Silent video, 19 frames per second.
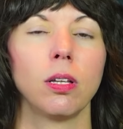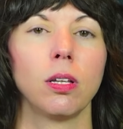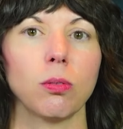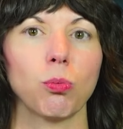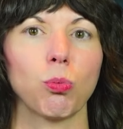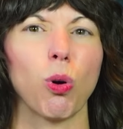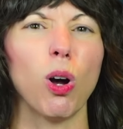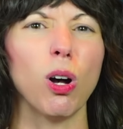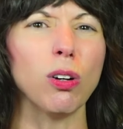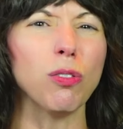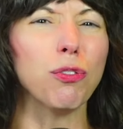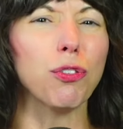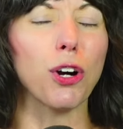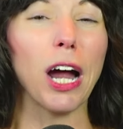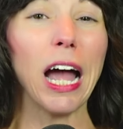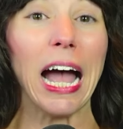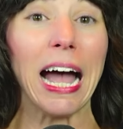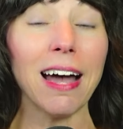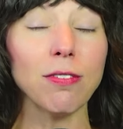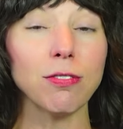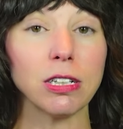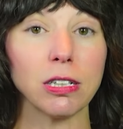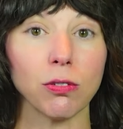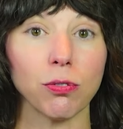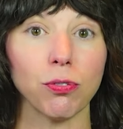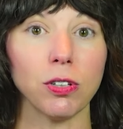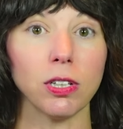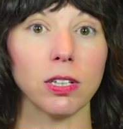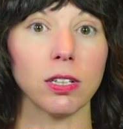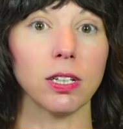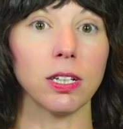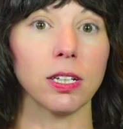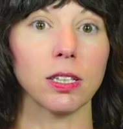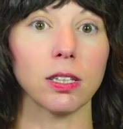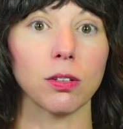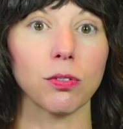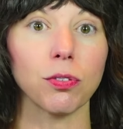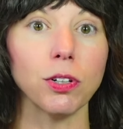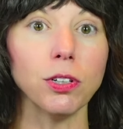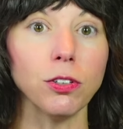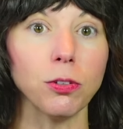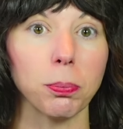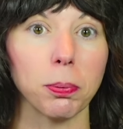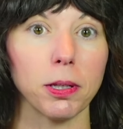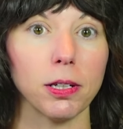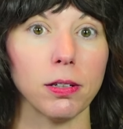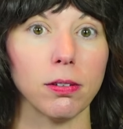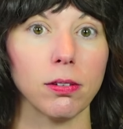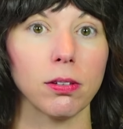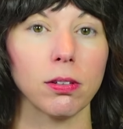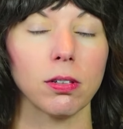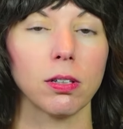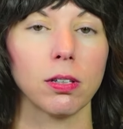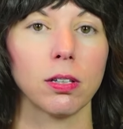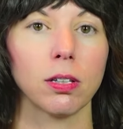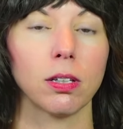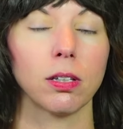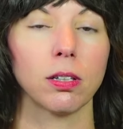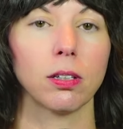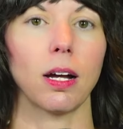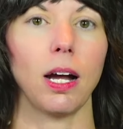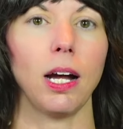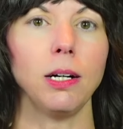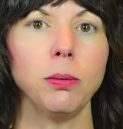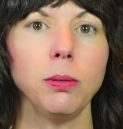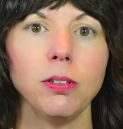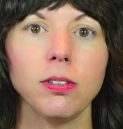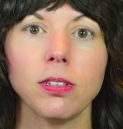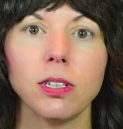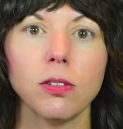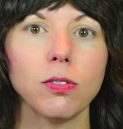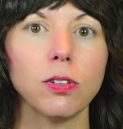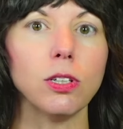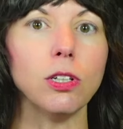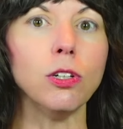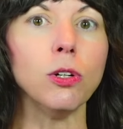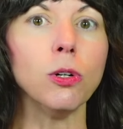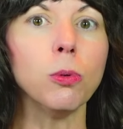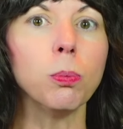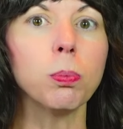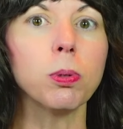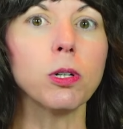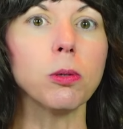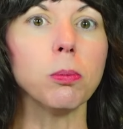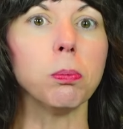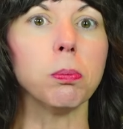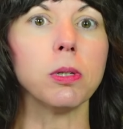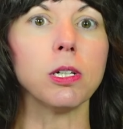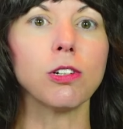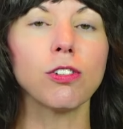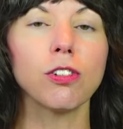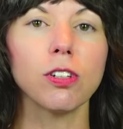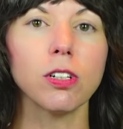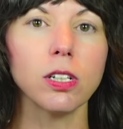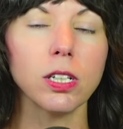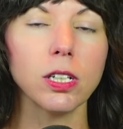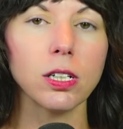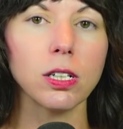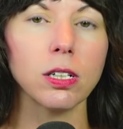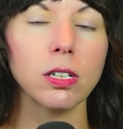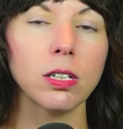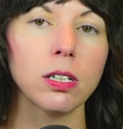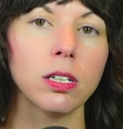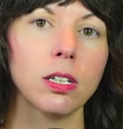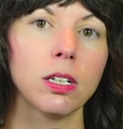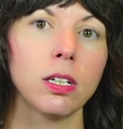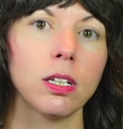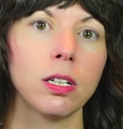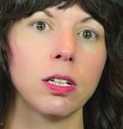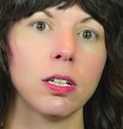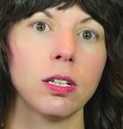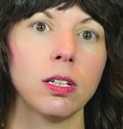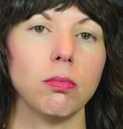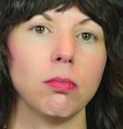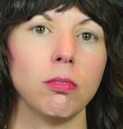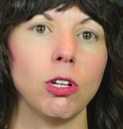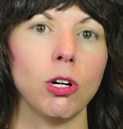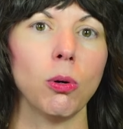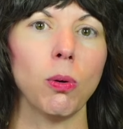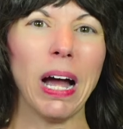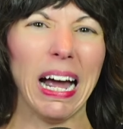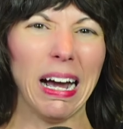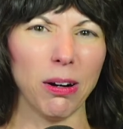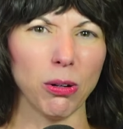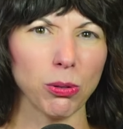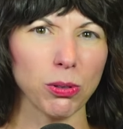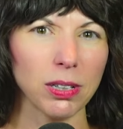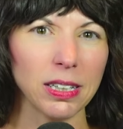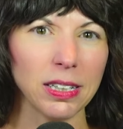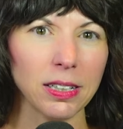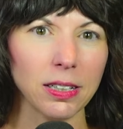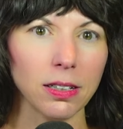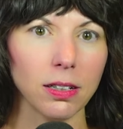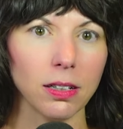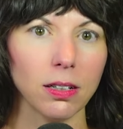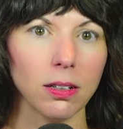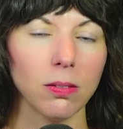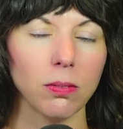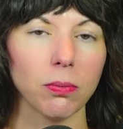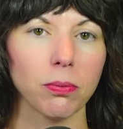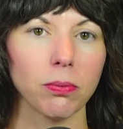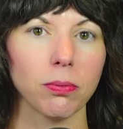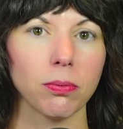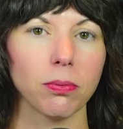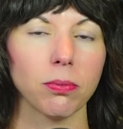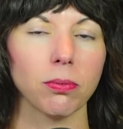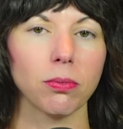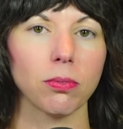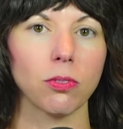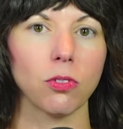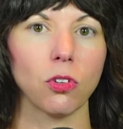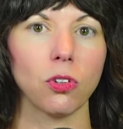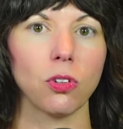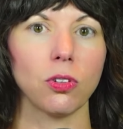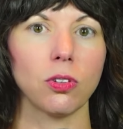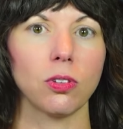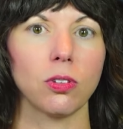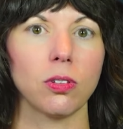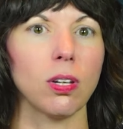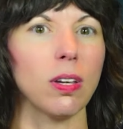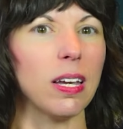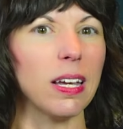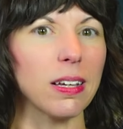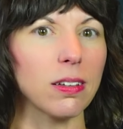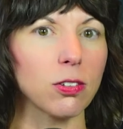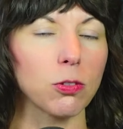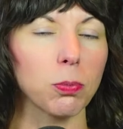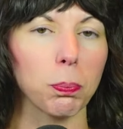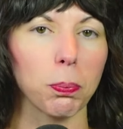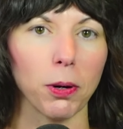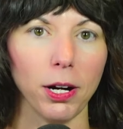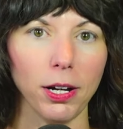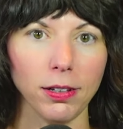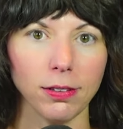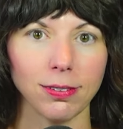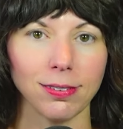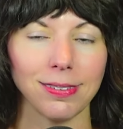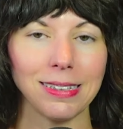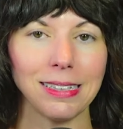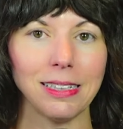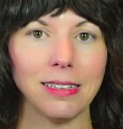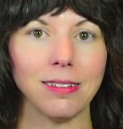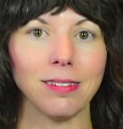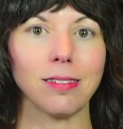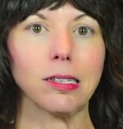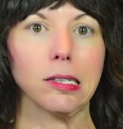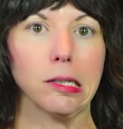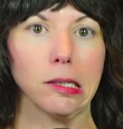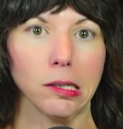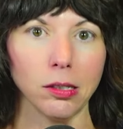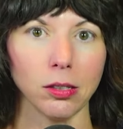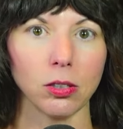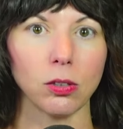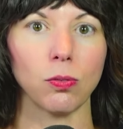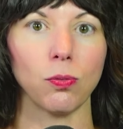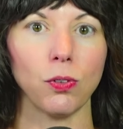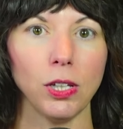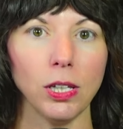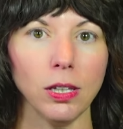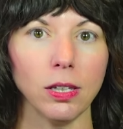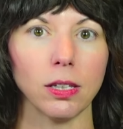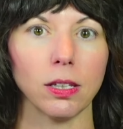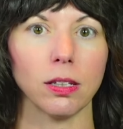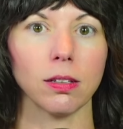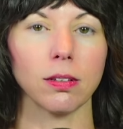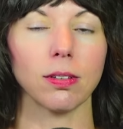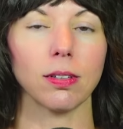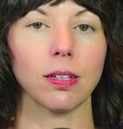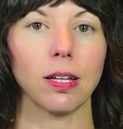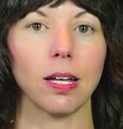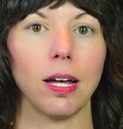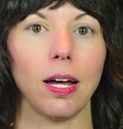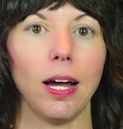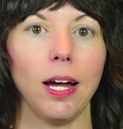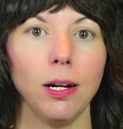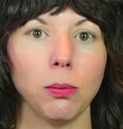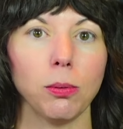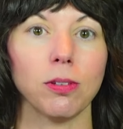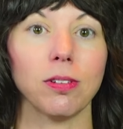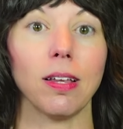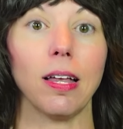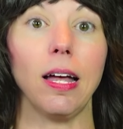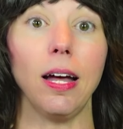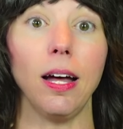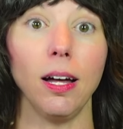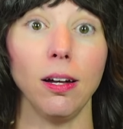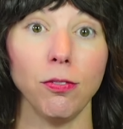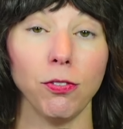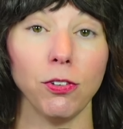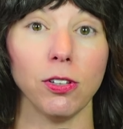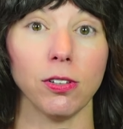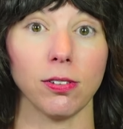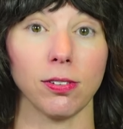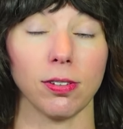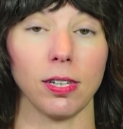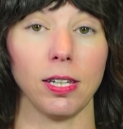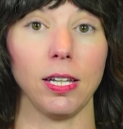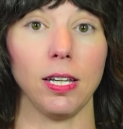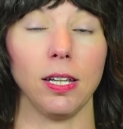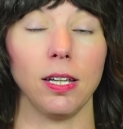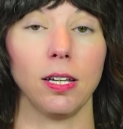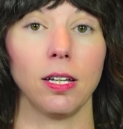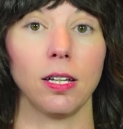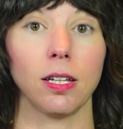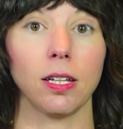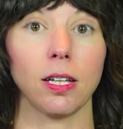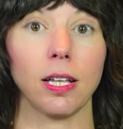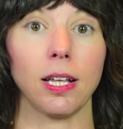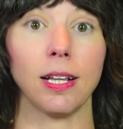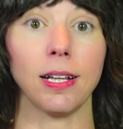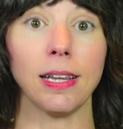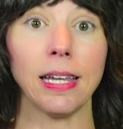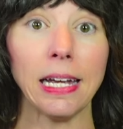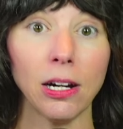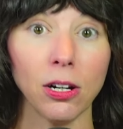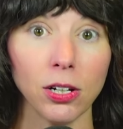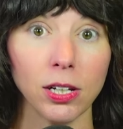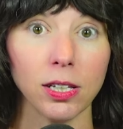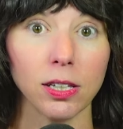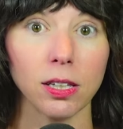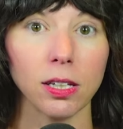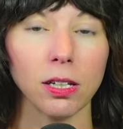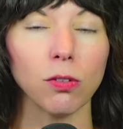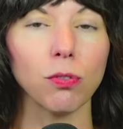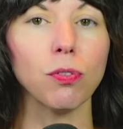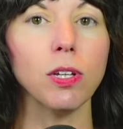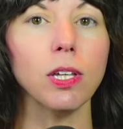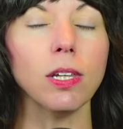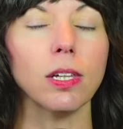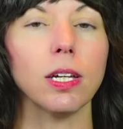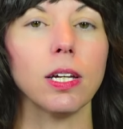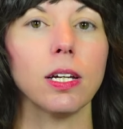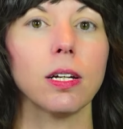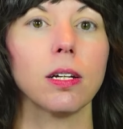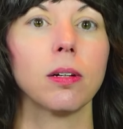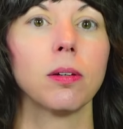wrong for having feeling in the first place. I was given no permission, no outlet to express the intense feelings I was obviously, glaringly feeling.